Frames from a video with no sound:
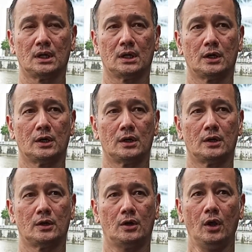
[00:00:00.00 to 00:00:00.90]

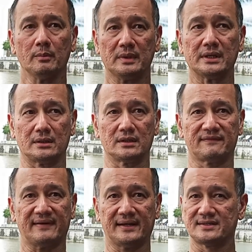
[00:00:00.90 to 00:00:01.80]
Albeit the
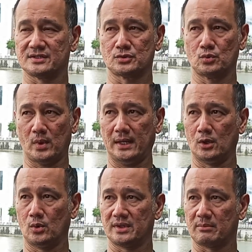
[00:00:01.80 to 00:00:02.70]
finance is way
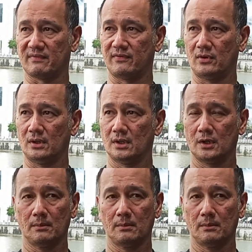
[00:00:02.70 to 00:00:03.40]
lower than before,